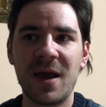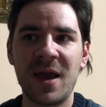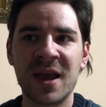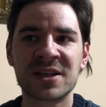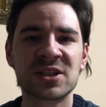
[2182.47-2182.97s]

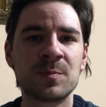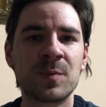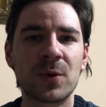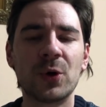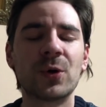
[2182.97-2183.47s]
experience
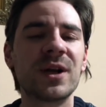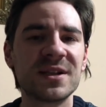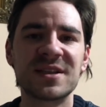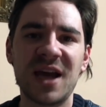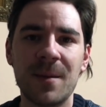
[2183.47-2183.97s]
exploring
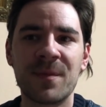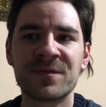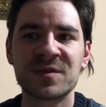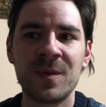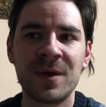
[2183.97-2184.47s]
type of
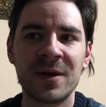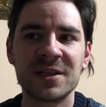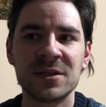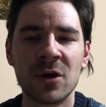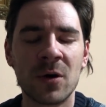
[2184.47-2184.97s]

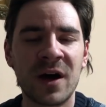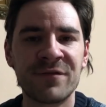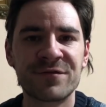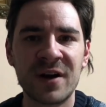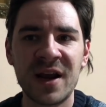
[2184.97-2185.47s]
spirit, not
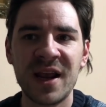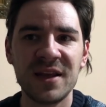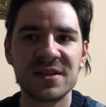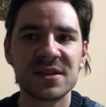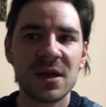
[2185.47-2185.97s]

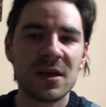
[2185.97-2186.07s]
afraid,